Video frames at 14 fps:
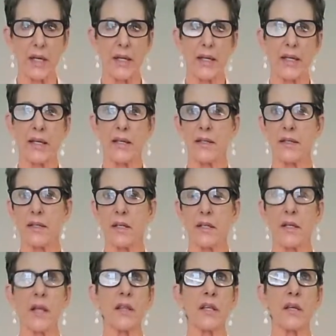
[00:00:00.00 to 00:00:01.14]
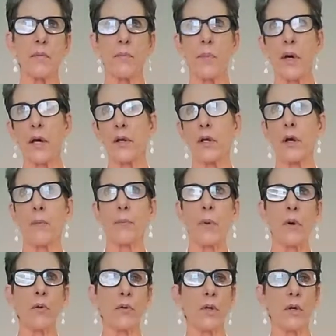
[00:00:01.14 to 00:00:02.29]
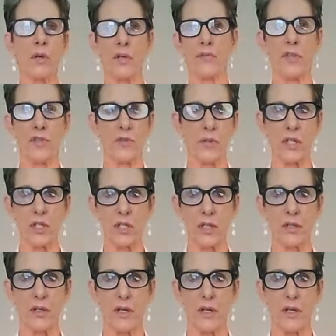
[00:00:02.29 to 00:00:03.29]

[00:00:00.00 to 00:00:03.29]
is nothing but a boatload of frustration,